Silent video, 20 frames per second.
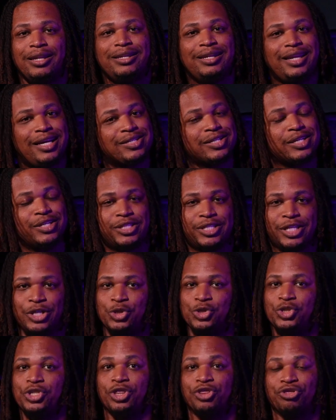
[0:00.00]
Let's
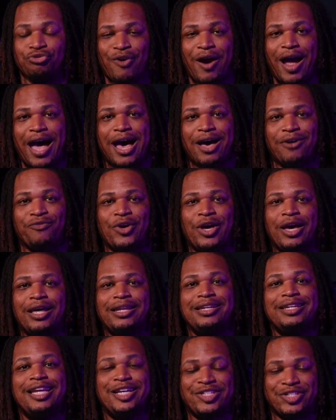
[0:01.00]
continue to thrive.
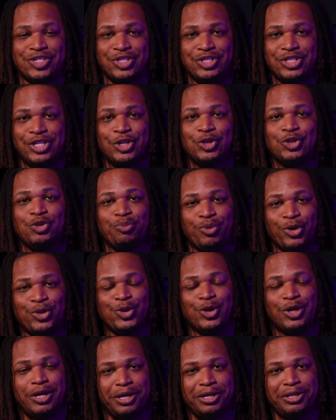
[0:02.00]
Let's continue to bring
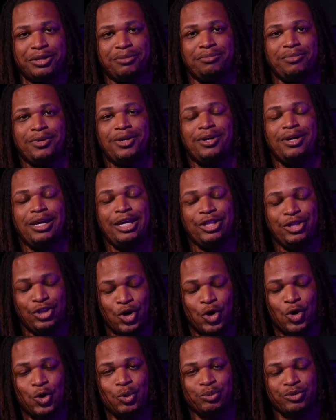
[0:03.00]
the kingdom in the
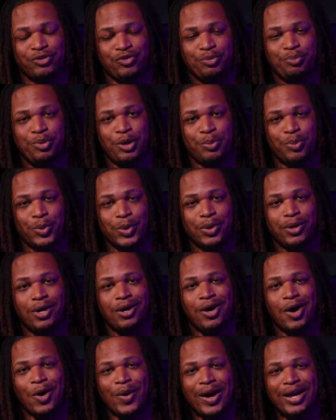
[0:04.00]
homes of the people.
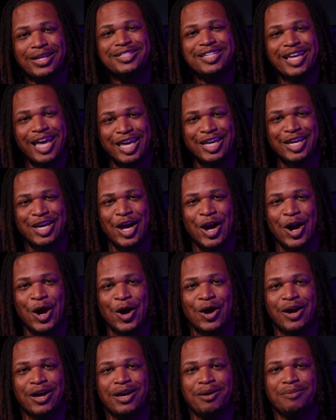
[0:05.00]
All right, take
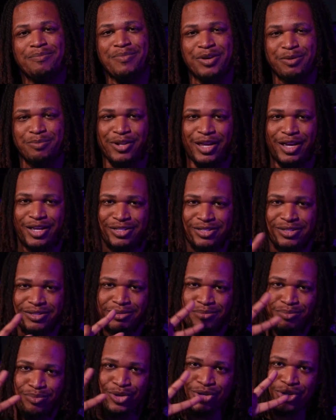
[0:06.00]
care. Be blessed.
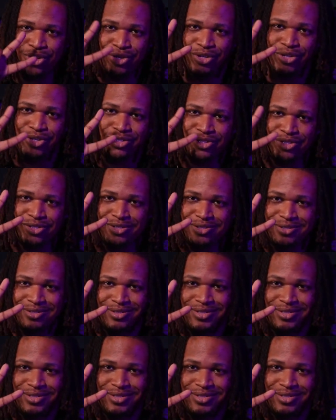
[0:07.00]
Peace.